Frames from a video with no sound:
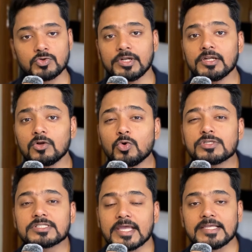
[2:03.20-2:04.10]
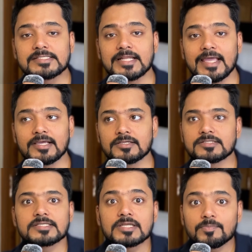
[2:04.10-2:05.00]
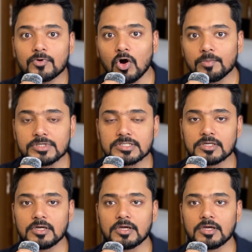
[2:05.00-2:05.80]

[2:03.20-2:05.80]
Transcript: So it includes things like system prompts,